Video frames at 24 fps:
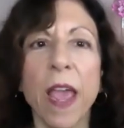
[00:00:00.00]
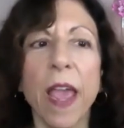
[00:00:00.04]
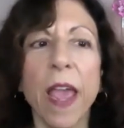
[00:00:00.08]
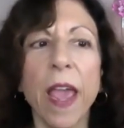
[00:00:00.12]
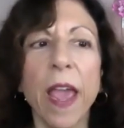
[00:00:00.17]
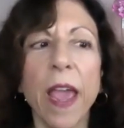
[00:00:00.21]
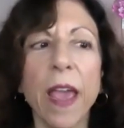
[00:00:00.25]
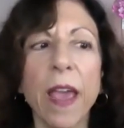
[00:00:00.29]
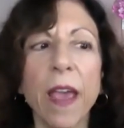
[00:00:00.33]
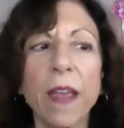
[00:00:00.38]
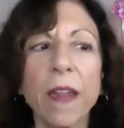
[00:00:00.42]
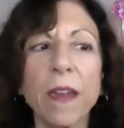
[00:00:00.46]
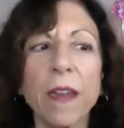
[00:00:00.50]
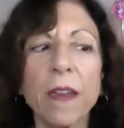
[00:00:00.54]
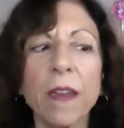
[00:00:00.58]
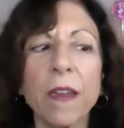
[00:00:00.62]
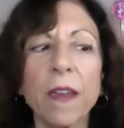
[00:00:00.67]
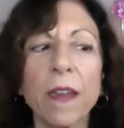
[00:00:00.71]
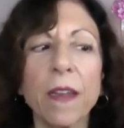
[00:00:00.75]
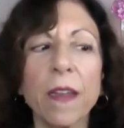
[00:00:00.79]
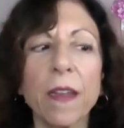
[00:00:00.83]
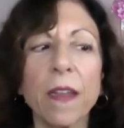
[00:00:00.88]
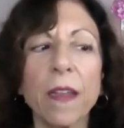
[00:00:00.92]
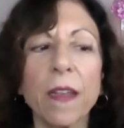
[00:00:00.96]
And
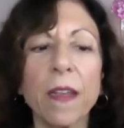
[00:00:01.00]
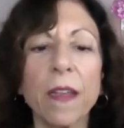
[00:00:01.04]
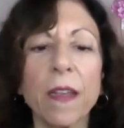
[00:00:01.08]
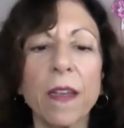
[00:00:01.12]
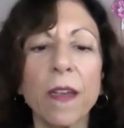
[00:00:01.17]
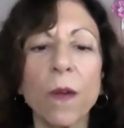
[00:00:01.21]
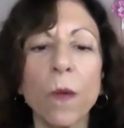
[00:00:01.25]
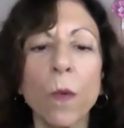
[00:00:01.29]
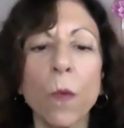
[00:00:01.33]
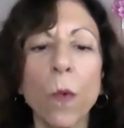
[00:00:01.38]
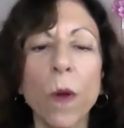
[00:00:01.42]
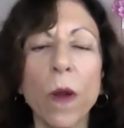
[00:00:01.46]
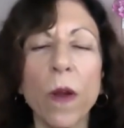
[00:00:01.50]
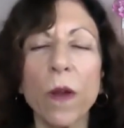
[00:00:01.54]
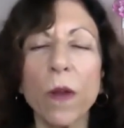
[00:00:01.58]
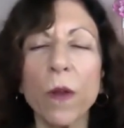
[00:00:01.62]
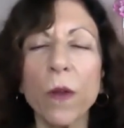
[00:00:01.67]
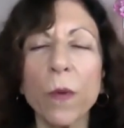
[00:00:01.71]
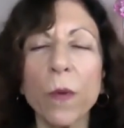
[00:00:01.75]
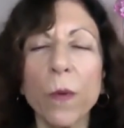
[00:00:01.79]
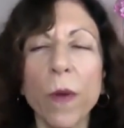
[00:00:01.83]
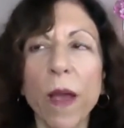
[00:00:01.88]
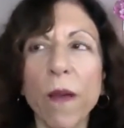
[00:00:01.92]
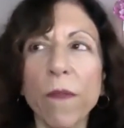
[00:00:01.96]

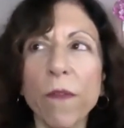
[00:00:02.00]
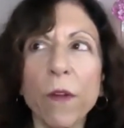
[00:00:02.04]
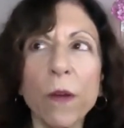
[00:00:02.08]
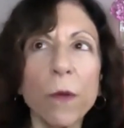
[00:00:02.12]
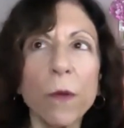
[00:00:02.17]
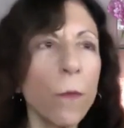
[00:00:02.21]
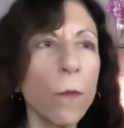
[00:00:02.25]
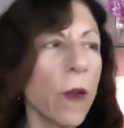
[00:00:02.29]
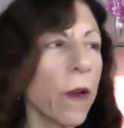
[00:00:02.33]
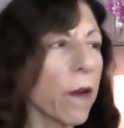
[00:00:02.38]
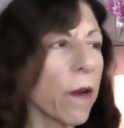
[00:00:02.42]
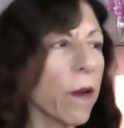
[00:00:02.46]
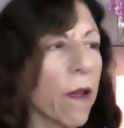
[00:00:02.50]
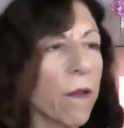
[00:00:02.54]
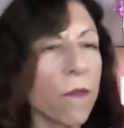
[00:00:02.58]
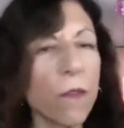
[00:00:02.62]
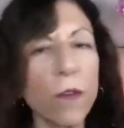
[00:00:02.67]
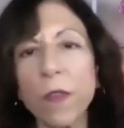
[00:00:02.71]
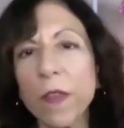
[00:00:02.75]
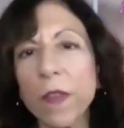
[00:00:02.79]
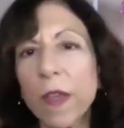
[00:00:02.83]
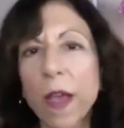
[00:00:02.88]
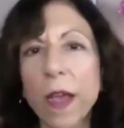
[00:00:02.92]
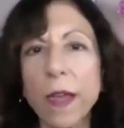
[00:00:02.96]
whoever and
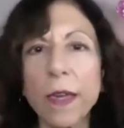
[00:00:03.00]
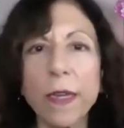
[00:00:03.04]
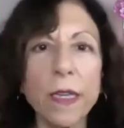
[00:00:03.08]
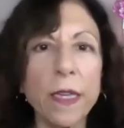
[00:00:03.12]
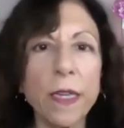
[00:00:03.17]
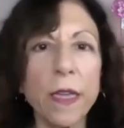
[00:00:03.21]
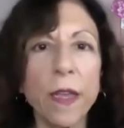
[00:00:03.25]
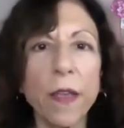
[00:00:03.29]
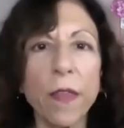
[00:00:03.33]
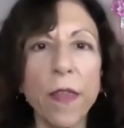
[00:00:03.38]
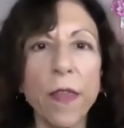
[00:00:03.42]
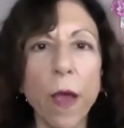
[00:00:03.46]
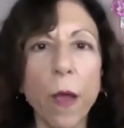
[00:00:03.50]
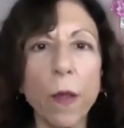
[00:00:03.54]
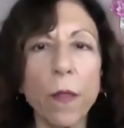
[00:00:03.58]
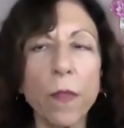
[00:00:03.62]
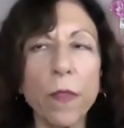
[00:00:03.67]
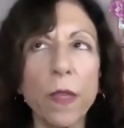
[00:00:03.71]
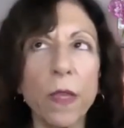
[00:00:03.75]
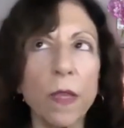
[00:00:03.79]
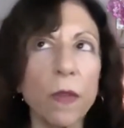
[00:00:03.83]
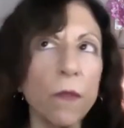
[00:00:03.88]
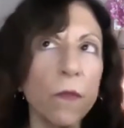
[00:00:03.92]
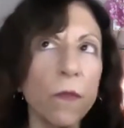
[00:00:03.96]
wherever the idea that
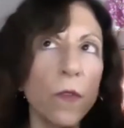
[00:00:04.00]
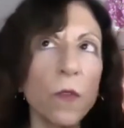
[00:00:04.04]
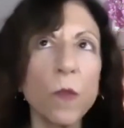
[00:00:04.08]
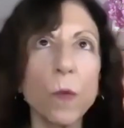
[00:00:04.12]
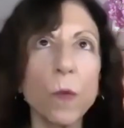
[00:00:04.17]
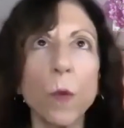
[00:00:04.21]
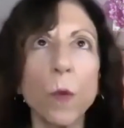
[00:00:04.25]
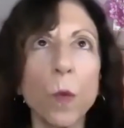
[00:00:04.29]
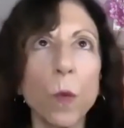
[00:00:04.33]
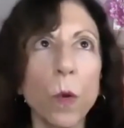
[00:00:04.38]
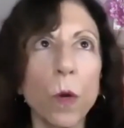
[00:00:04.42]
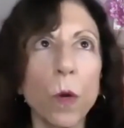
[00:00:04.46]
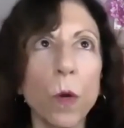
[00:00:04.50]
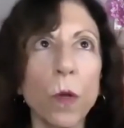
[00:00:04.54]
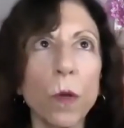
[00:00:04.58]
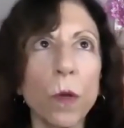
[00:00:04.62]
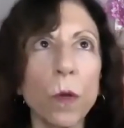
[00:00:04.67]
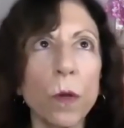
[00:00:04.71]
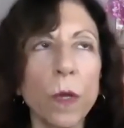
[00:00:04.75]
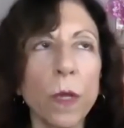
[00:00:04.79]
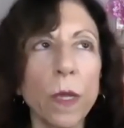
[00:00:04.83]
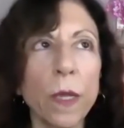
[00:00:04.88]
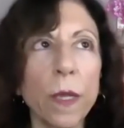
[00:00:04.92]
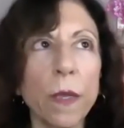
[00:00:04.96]
the invisible
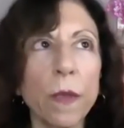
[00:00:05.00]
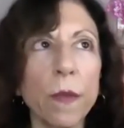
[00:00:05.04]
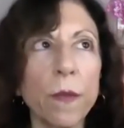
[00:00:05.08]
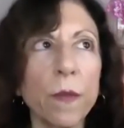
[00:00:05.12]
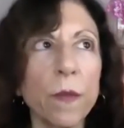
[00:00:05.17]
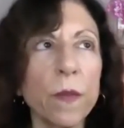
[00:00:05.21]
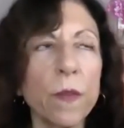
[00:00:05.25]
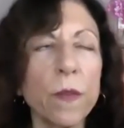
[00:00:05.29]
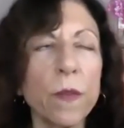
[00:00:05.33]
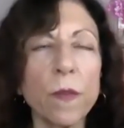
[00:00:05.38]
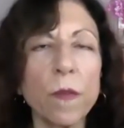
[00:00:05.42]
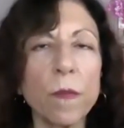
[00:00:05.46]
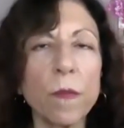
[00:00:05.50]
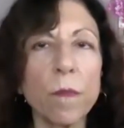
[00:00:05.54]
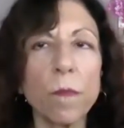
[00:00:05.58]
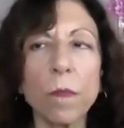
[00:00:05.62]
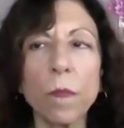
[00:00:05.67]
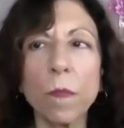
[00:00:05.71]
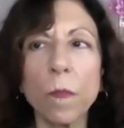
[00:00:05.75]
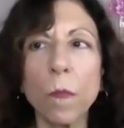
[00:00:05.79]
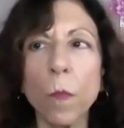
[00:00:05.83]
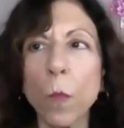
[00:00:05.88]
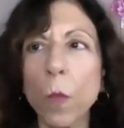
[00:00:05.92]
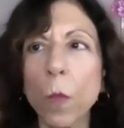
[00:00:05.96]
world is
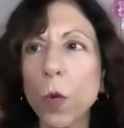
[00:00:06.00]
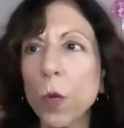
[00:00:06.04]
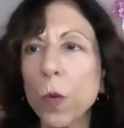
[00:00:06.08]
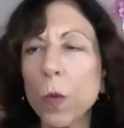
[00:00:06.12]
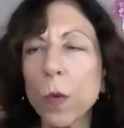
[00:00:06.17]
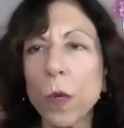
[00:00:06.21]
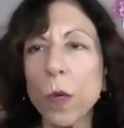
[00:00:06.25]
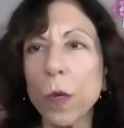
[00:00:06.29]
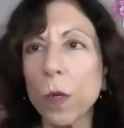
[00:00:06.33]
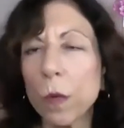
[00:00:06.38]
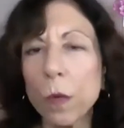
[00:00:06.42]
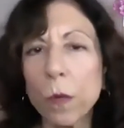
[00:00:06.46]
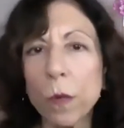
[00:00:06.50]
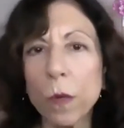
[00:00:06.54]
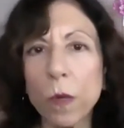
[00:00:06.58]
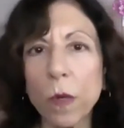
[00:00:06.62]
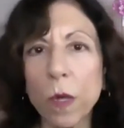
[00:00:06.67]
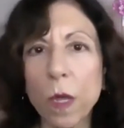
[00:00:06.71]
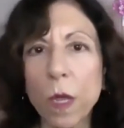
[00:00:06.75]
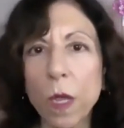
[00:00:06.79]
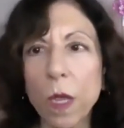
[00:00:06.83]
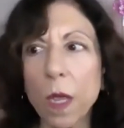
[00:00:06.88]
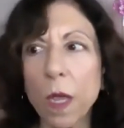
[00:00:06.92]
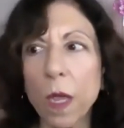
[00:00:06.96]
woo-woo
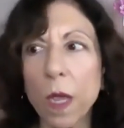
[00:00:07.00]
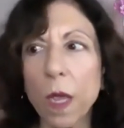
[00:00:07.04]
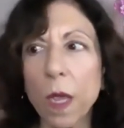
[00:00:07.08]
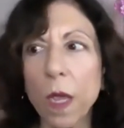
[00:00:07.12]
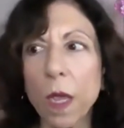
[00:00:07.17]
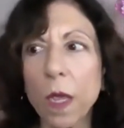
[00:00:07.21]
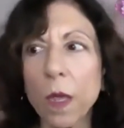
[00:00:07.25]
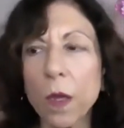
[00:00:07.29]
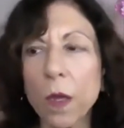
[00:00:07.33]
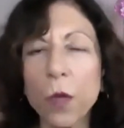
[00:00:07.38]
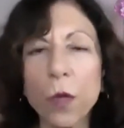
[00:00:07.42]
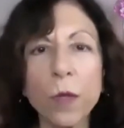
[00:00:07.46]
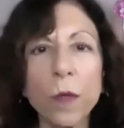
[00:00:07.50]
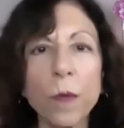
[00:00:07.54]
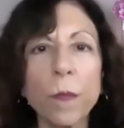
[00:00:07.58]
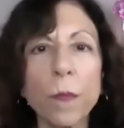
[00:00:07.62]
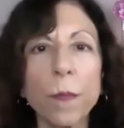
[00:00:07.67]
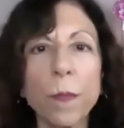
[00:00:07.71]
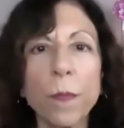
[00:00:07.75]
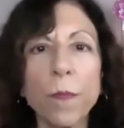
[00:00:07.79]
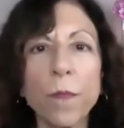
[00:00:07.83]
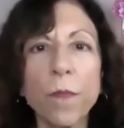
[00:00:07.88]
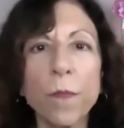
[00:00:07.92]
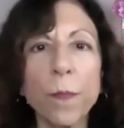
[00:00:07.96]
couldn't
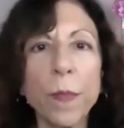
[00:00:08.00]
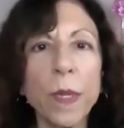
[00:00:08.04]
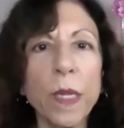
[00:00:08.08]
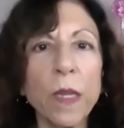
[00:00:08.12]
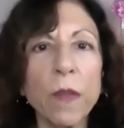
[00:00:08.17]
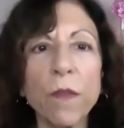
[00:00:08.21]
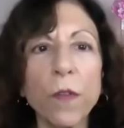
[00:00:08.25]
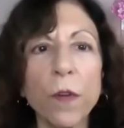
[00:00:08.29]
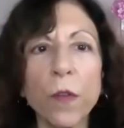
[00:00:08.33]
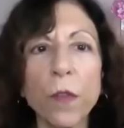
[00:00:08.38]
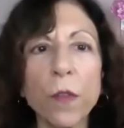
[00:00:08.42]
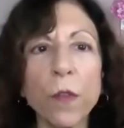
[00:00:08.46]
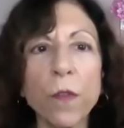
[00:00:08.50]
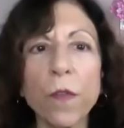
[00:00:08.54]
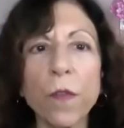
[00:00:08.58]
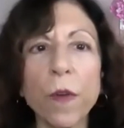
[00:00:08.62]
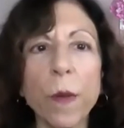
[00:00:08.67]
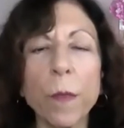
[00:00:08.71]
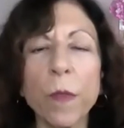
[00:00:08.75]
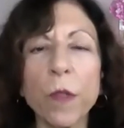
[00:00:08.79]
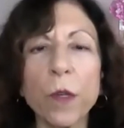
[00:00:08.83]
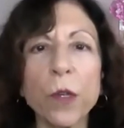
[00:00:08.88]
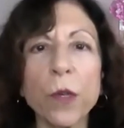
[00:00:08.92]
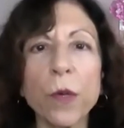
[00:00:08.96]
be further
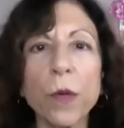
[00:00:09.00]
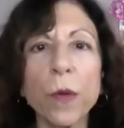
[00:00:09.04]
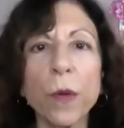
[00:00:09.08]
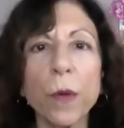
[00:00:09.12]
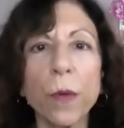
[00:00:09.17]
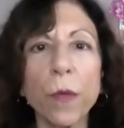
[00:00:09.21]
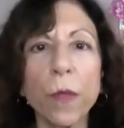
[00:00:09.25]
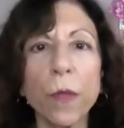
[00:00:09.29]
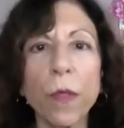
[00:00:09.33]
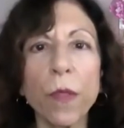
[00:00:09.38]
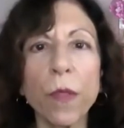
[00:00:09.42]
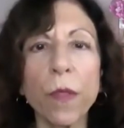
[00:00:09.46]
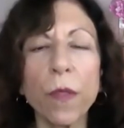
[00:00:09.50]
from the truth.